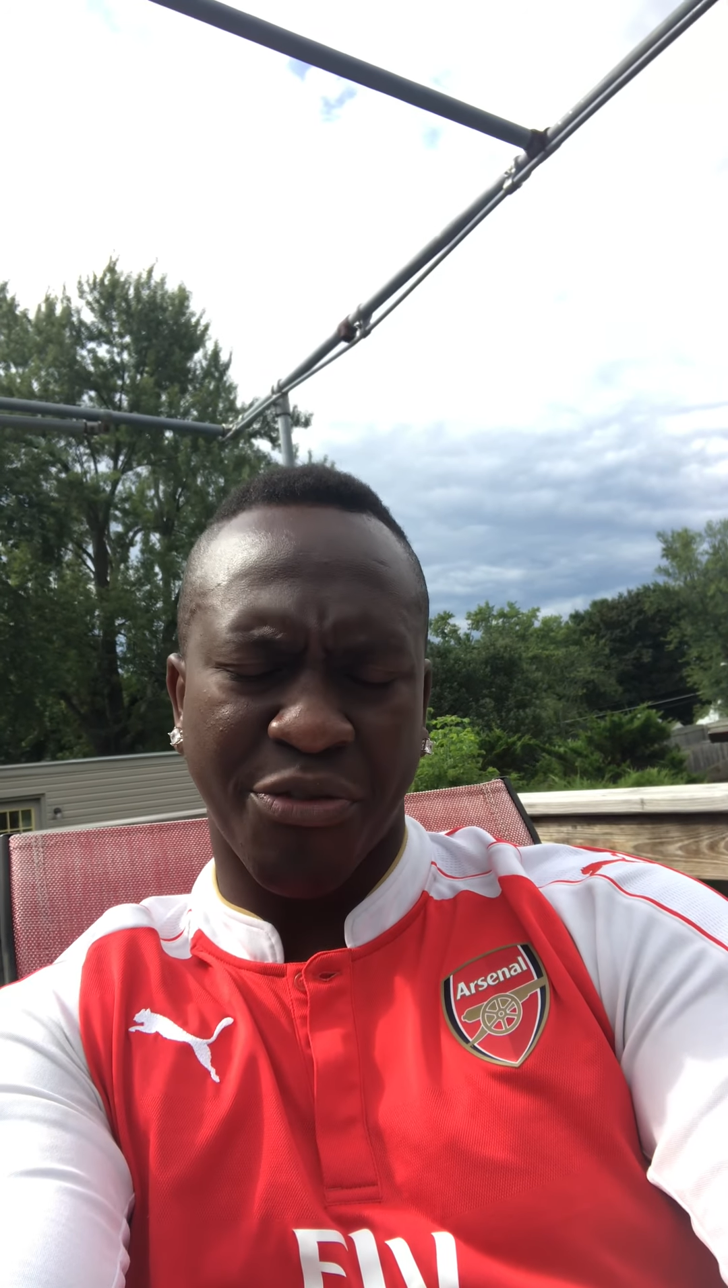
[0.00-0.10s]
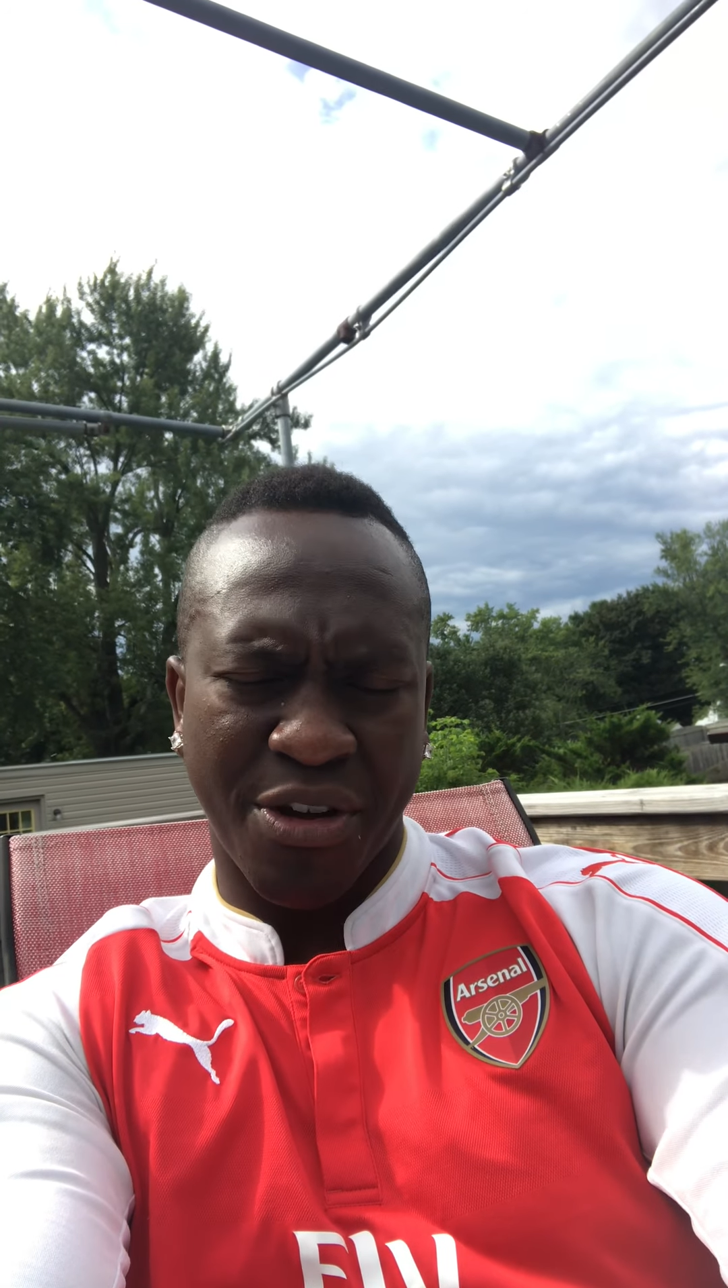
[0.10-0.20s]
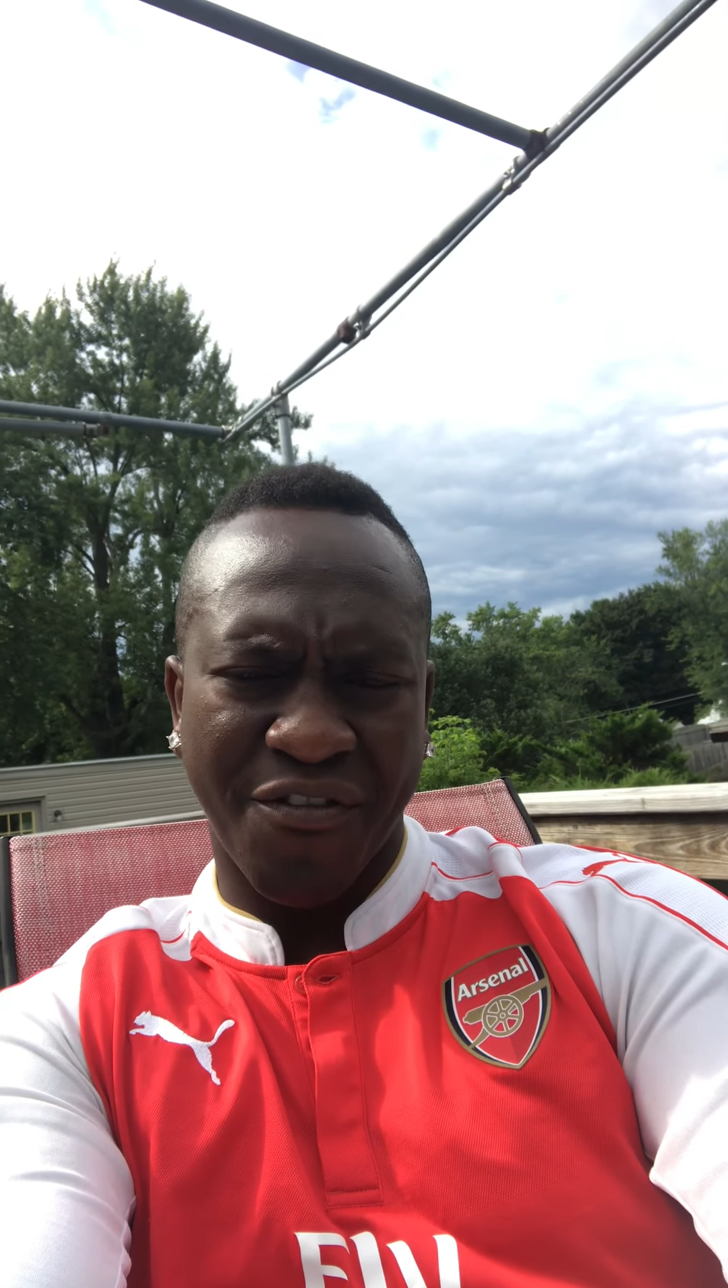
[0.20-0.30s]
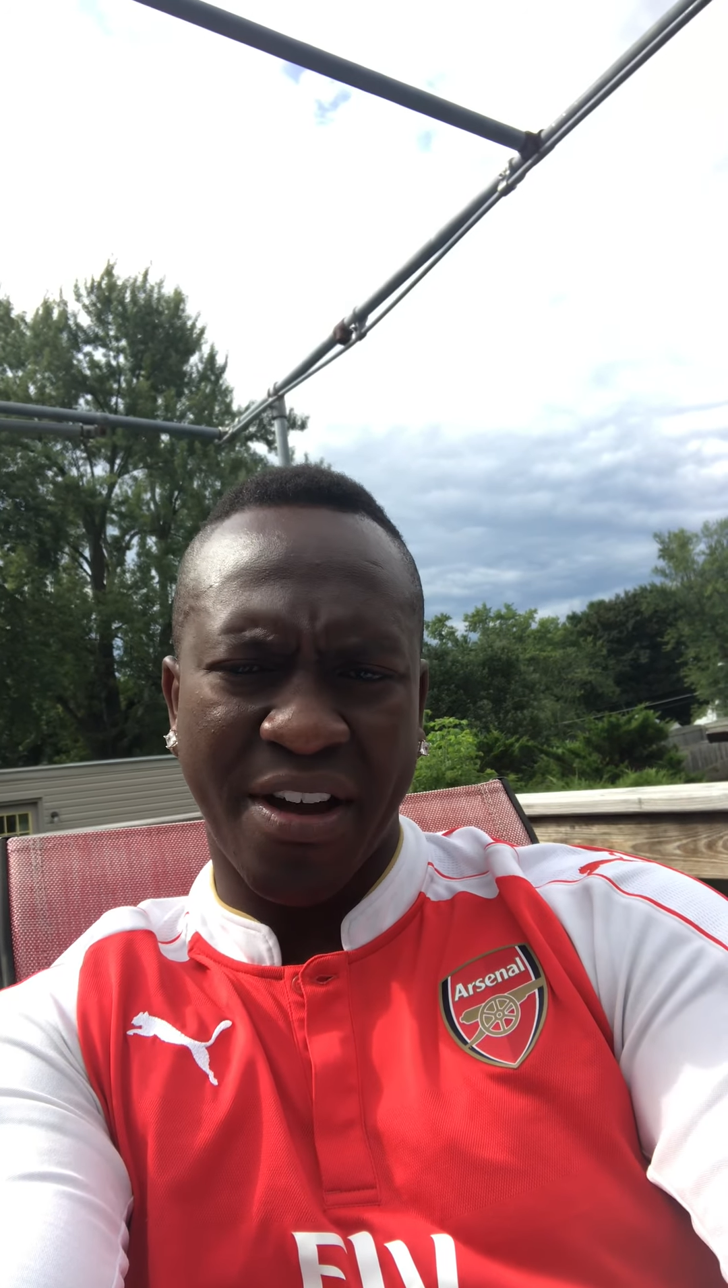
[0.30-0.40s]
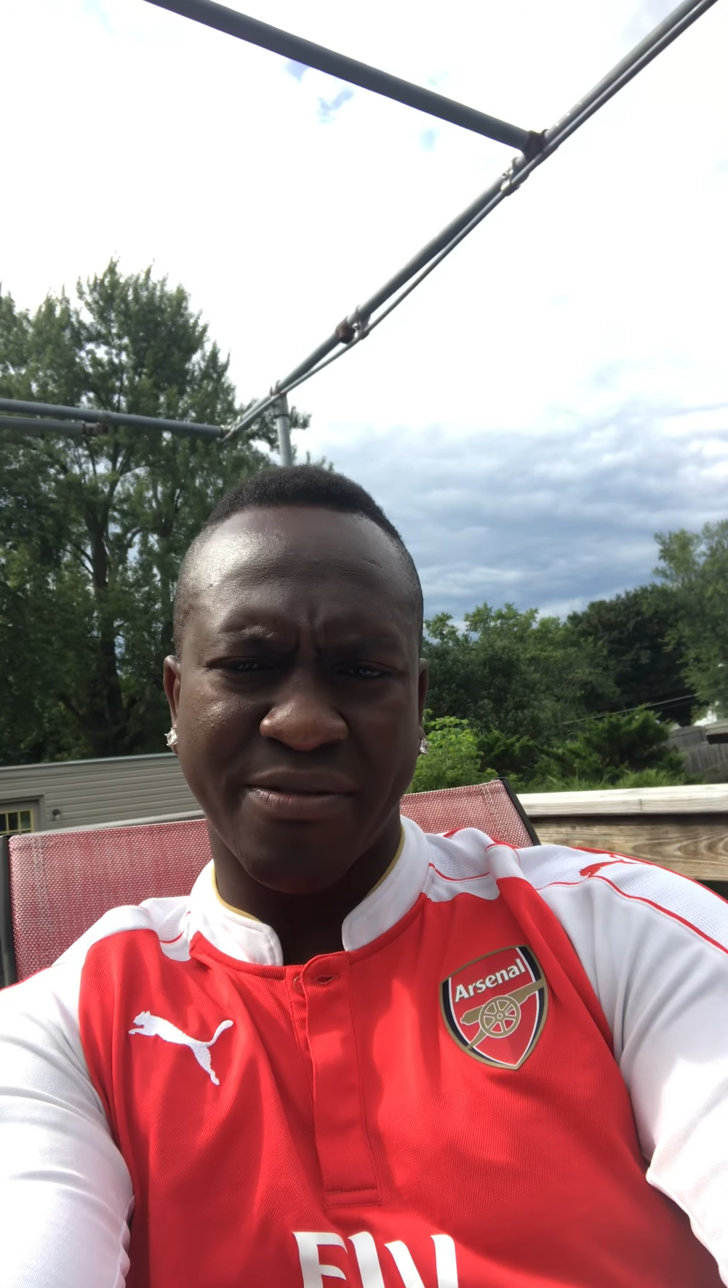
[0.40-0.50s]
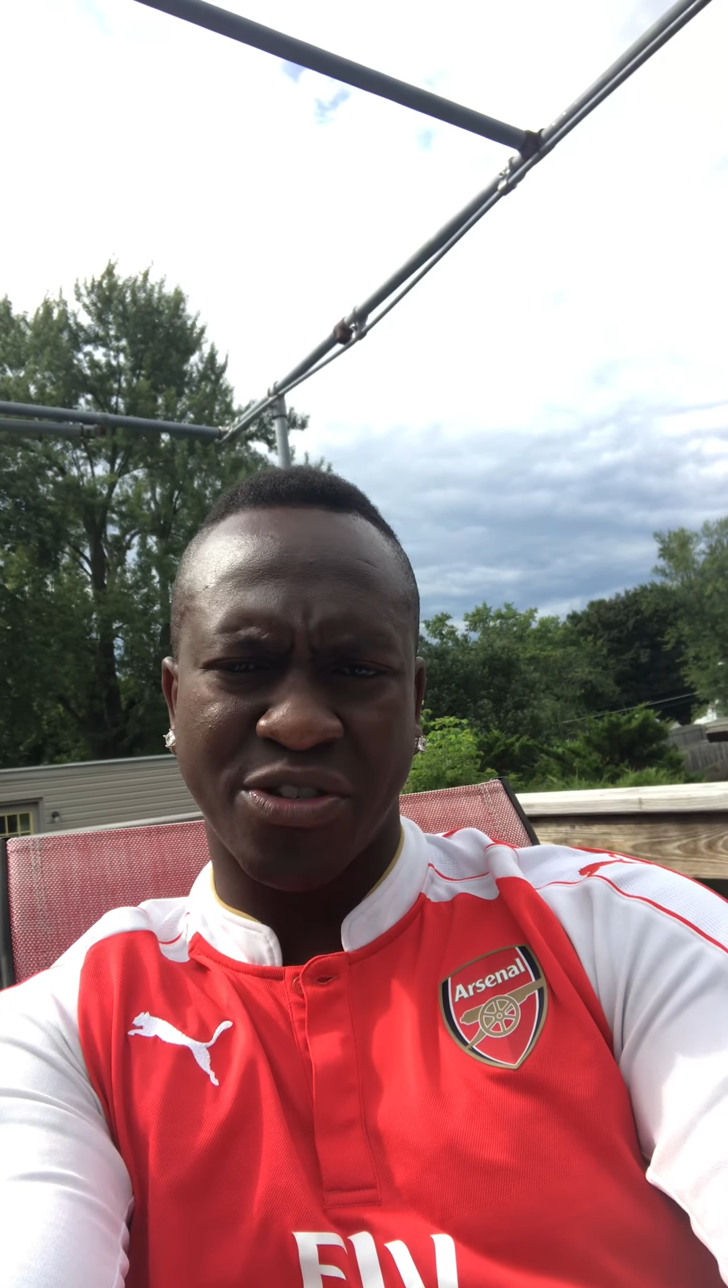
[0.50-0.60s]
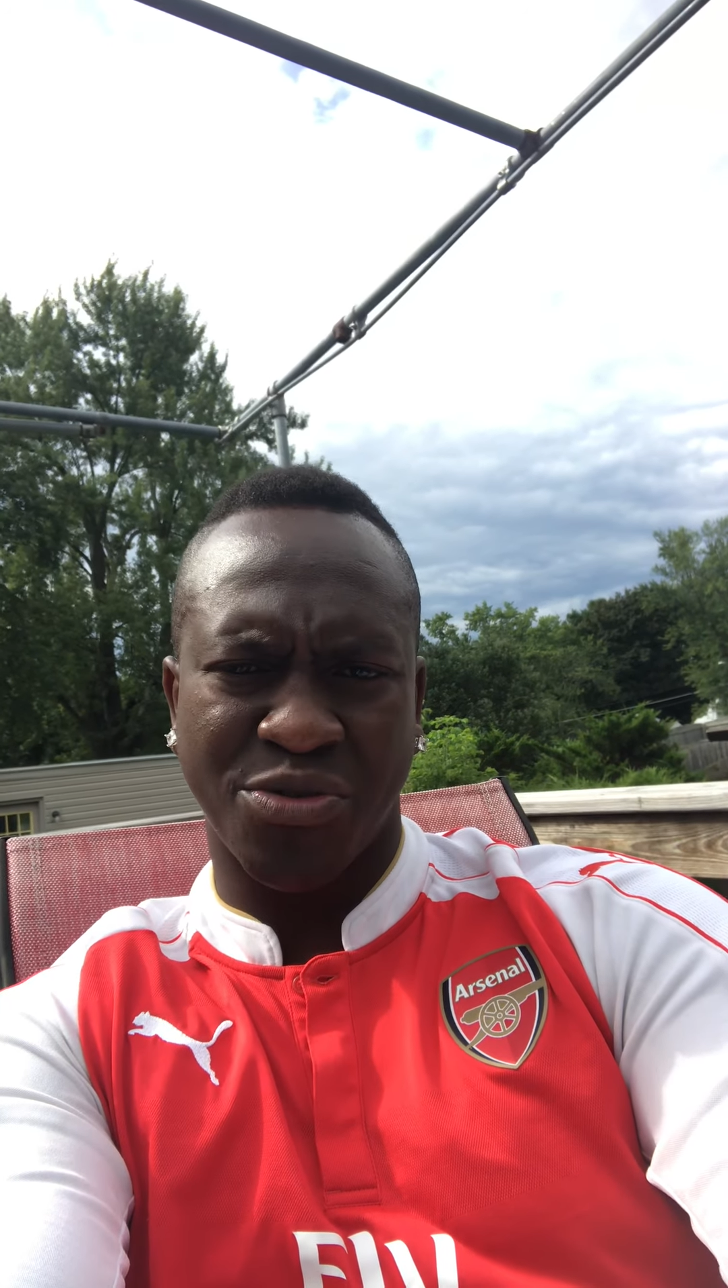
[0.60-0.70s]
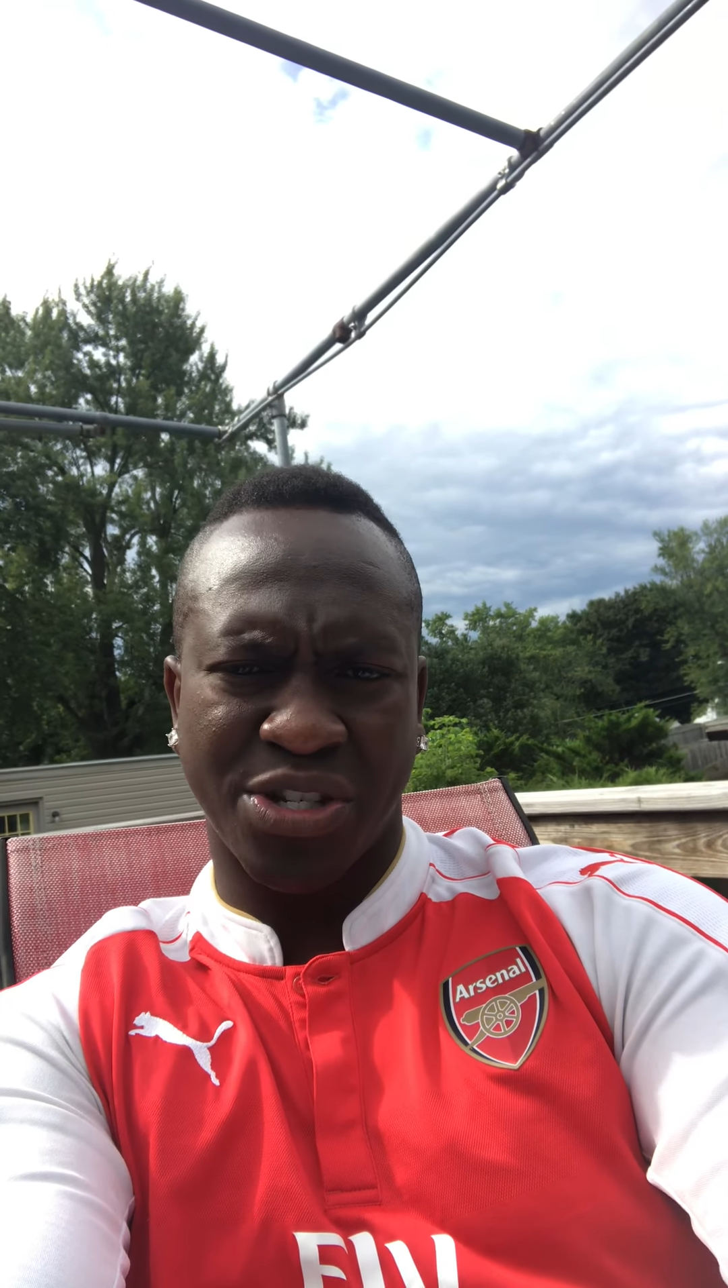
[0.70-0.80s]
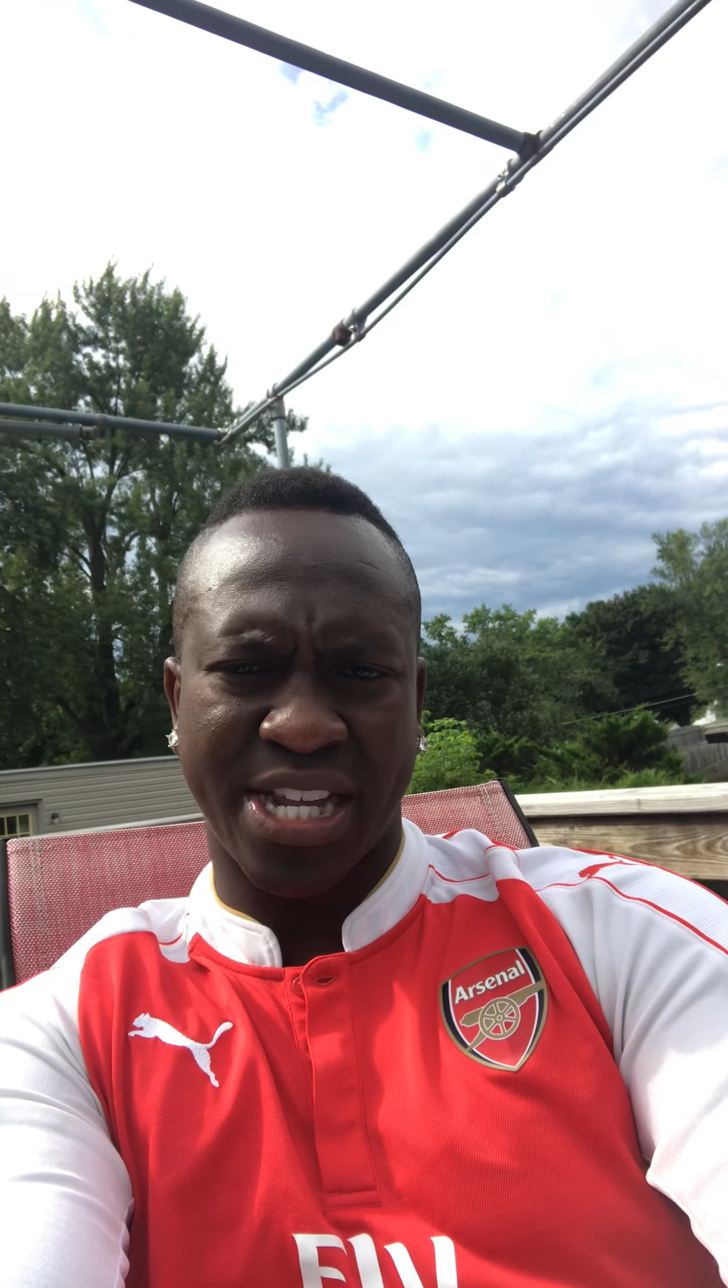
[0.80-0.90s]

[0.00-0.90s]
3-5-2